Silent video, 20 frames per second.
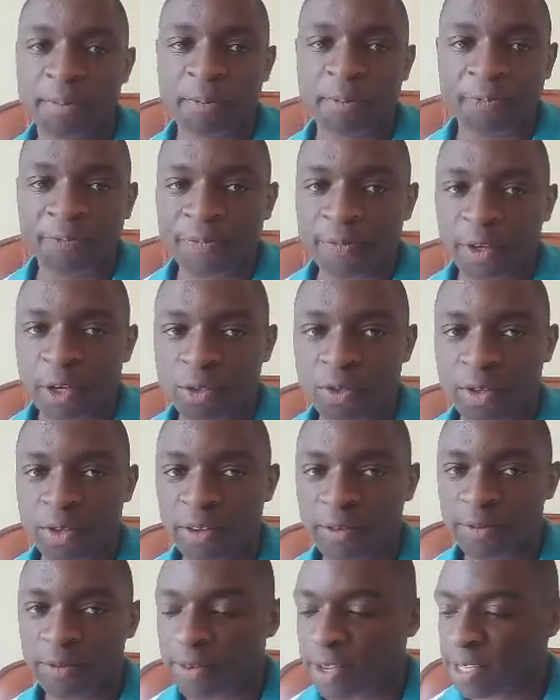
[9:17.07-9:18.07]
So the first
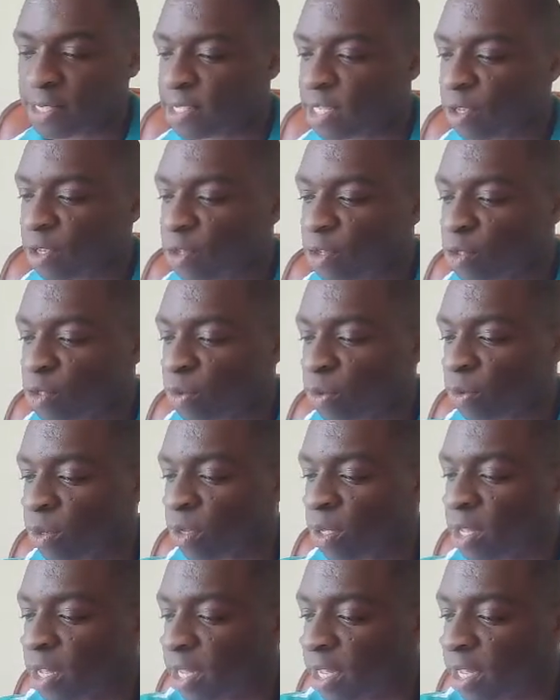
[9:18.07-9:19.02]
thing you do is